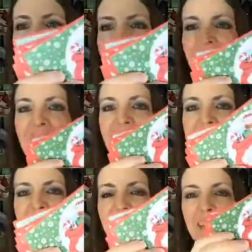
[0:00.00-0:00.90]

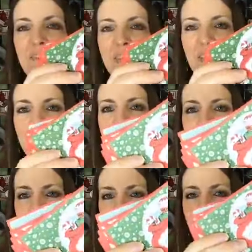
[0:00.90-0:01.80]
I love these
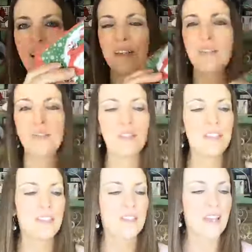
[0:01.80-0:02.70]
faces. I
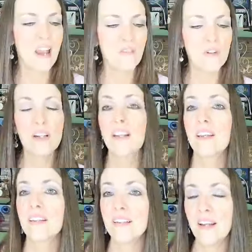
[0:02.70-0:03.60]
usually never
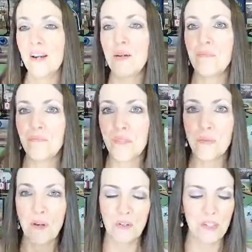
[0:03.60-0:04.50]
get
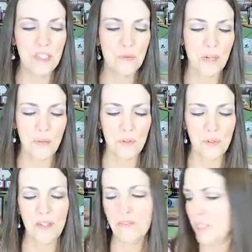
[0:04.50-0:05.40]
emojis when I'm
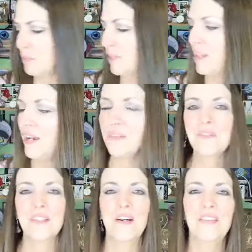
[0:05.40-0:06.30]
doing Facebook Live,
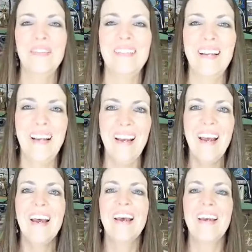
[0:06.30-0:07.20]
so
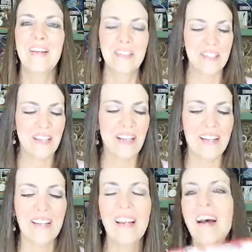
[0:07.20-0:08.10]
hey Christine.